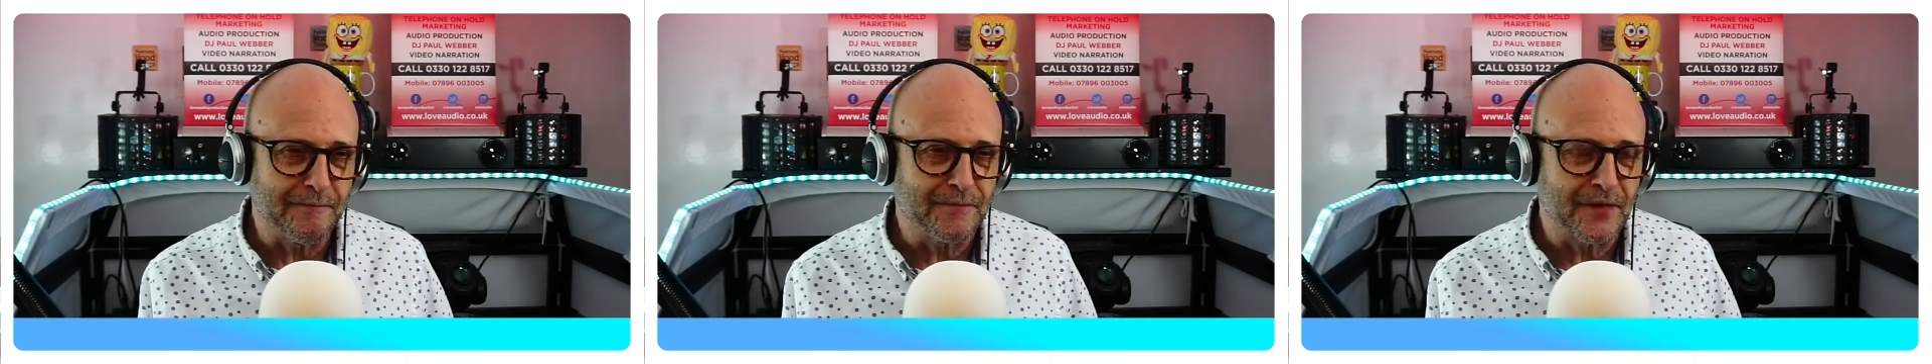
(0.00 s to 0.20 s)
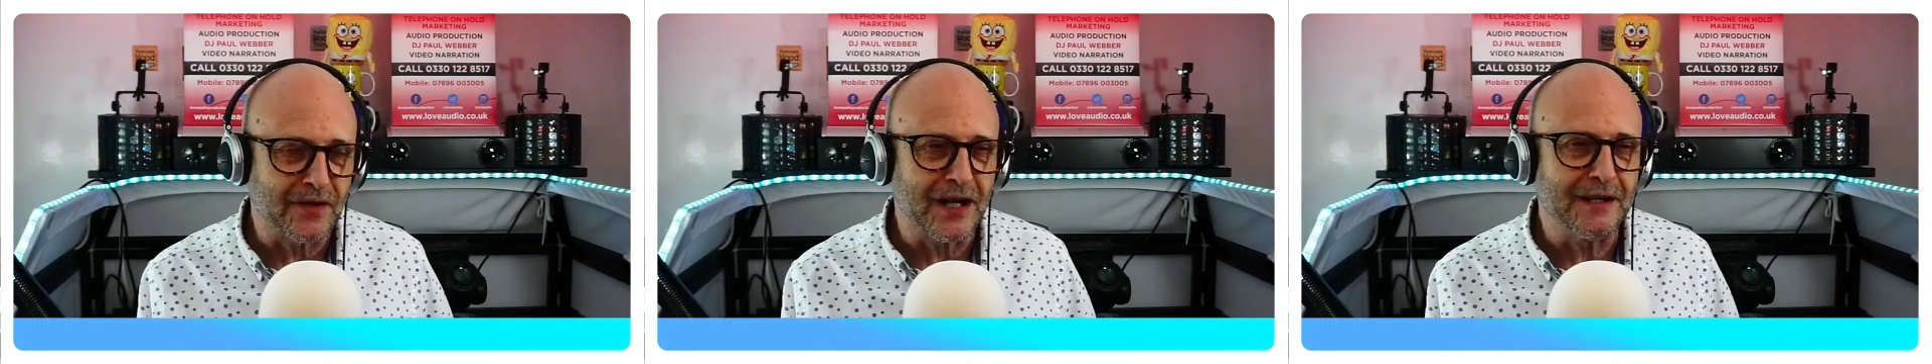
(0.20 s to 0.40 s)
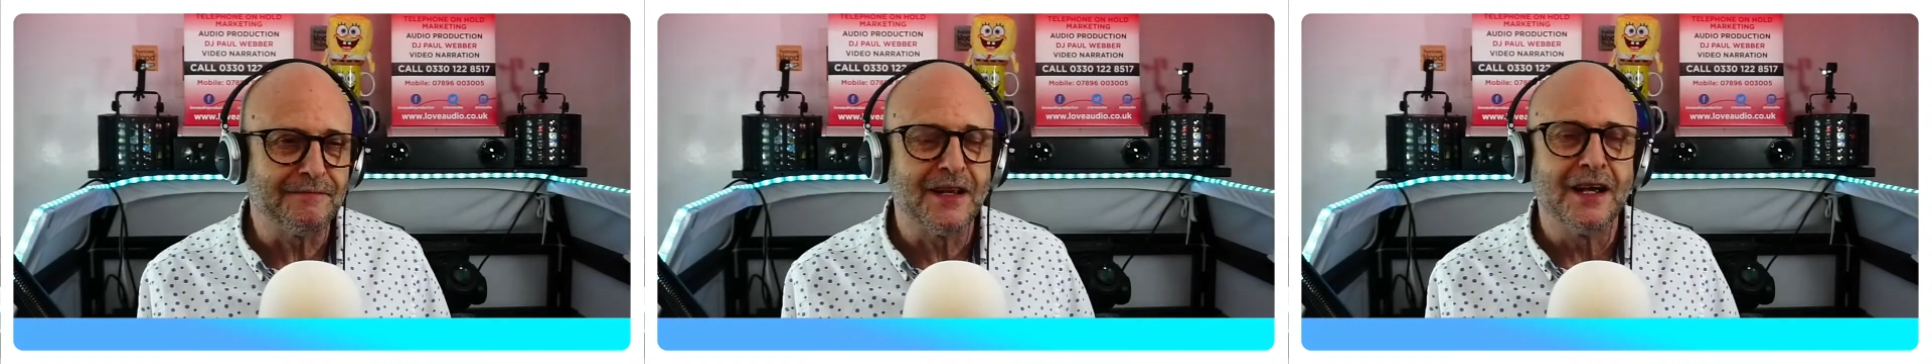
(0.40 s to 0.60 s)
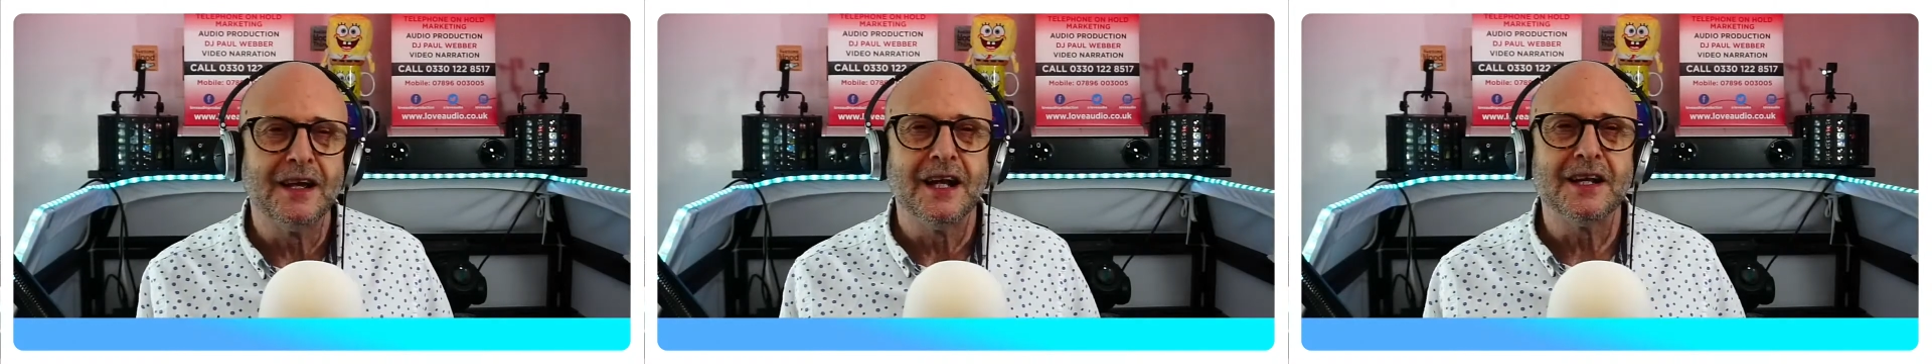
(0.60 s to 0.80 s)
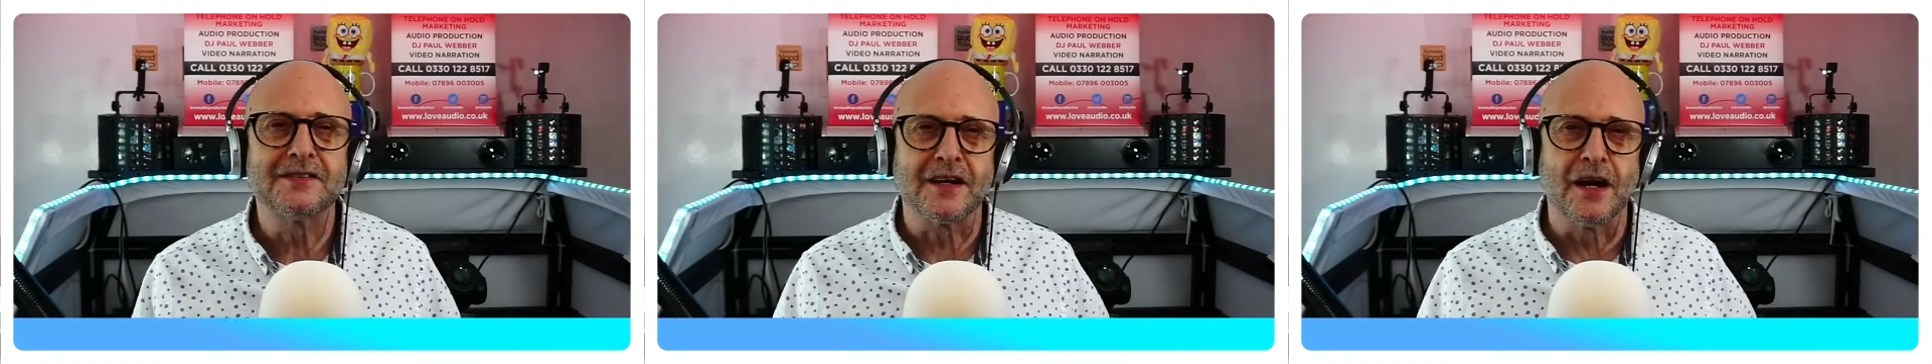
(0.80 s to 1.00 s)
Okay,
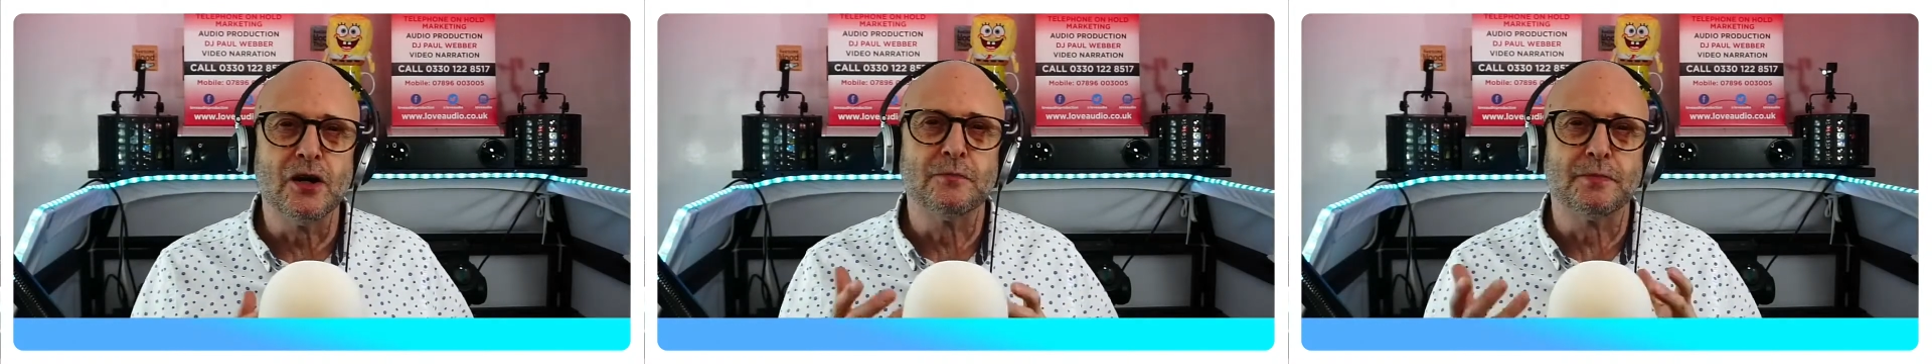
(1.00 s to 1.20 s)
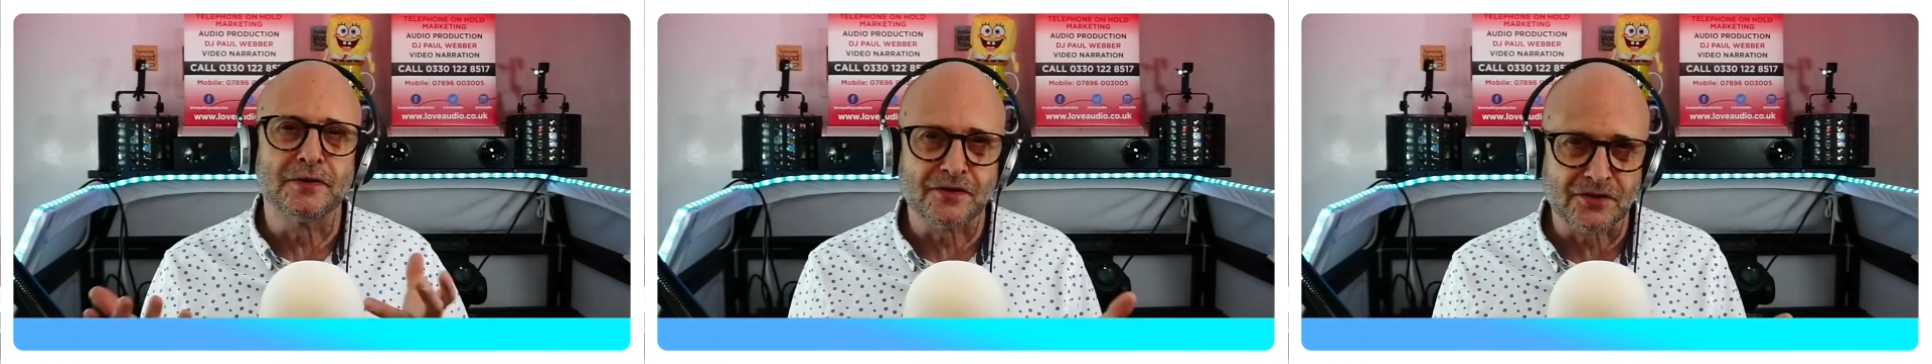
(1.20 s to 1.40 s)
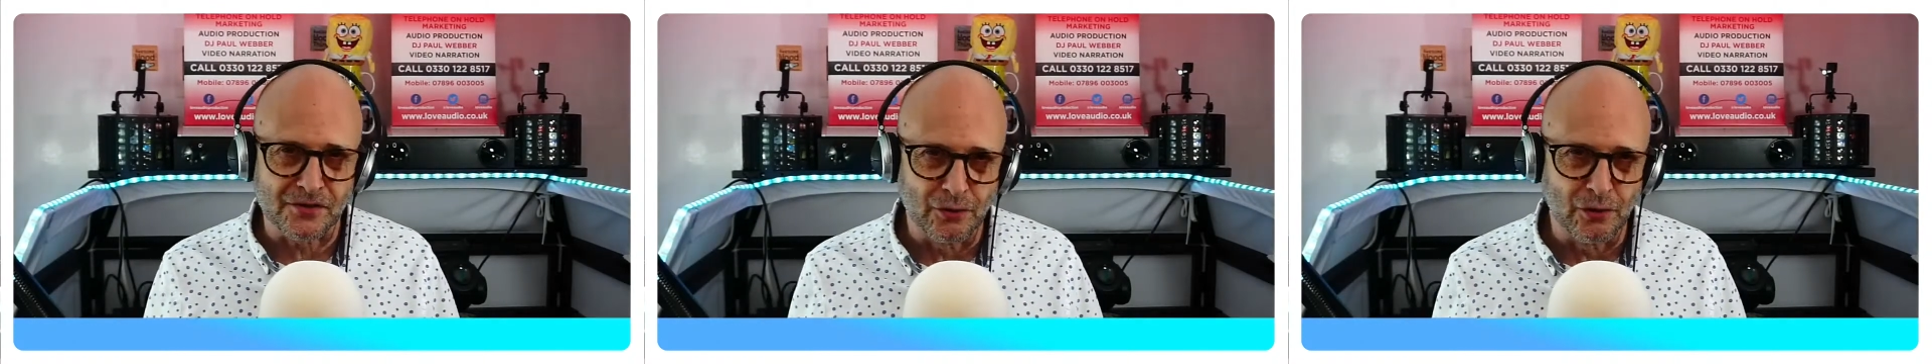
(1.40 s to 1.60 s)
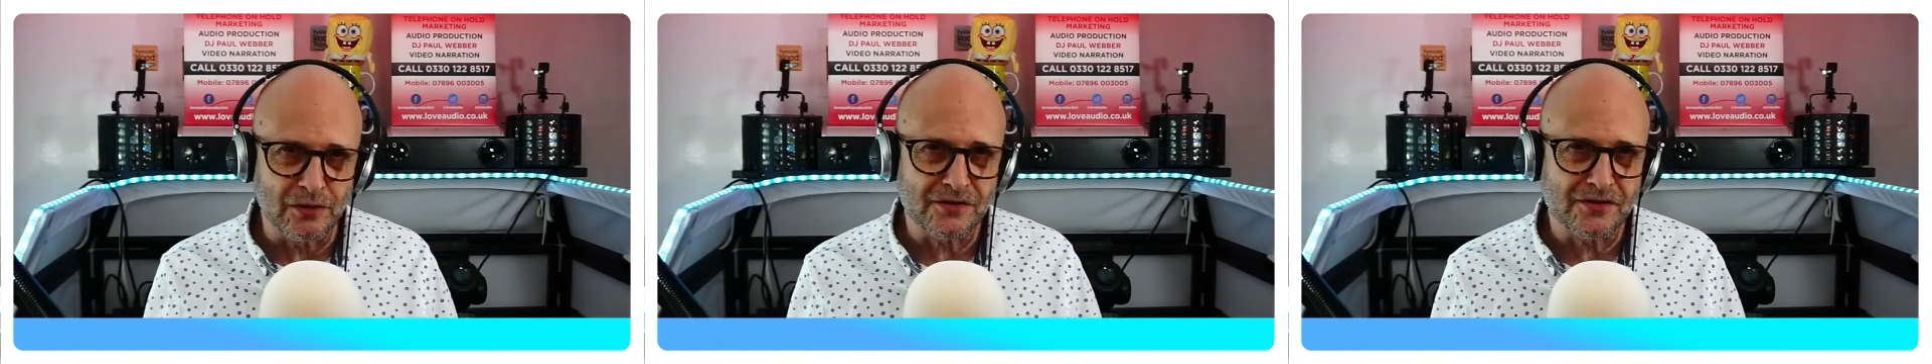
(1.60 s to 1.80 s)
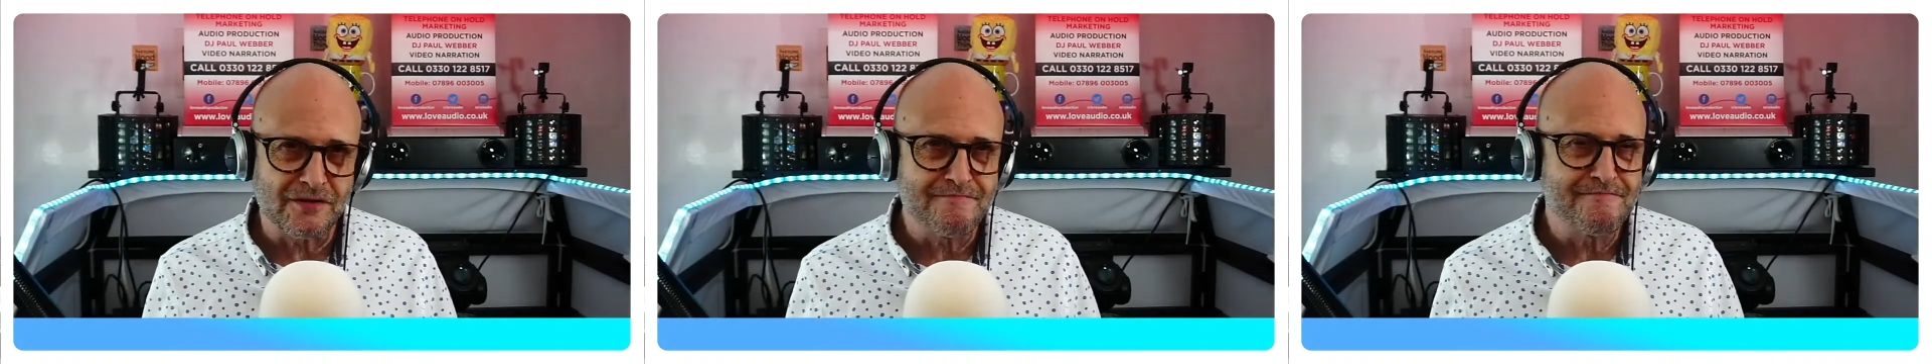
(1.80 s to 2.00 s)
it's open
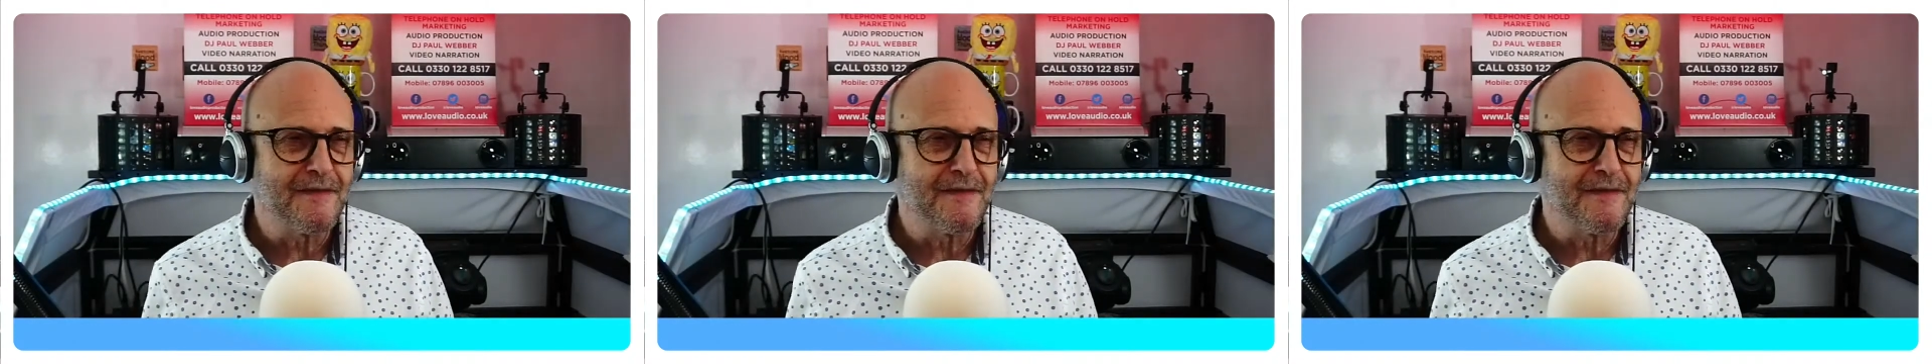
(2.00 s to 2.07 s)
source,